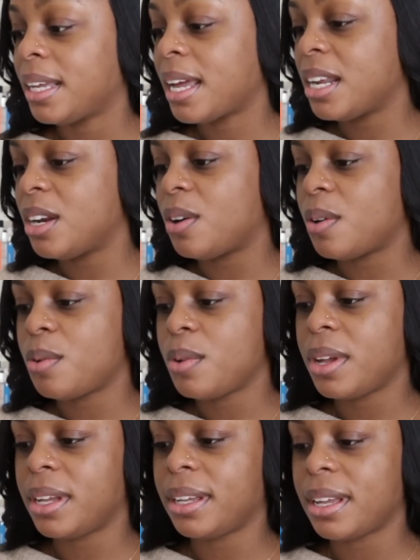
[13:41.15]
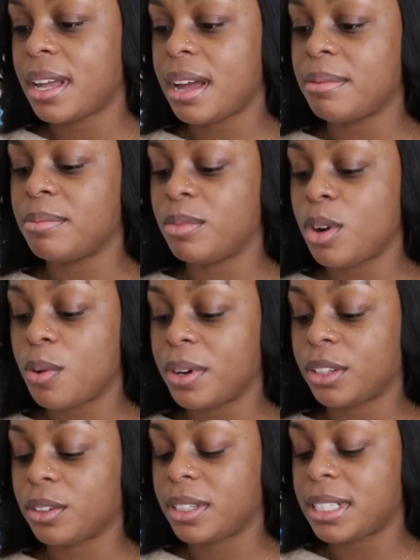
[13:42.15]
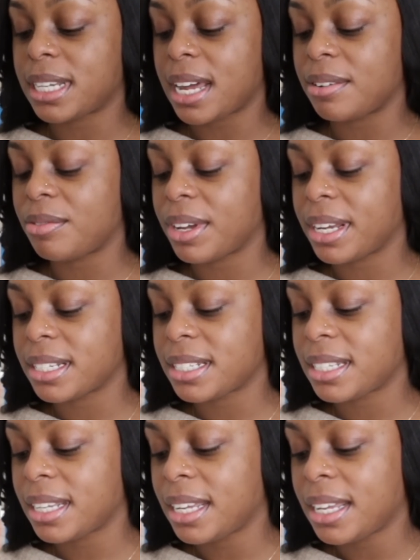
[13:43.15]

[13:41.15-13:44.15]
I know I'm going through these kind of fast.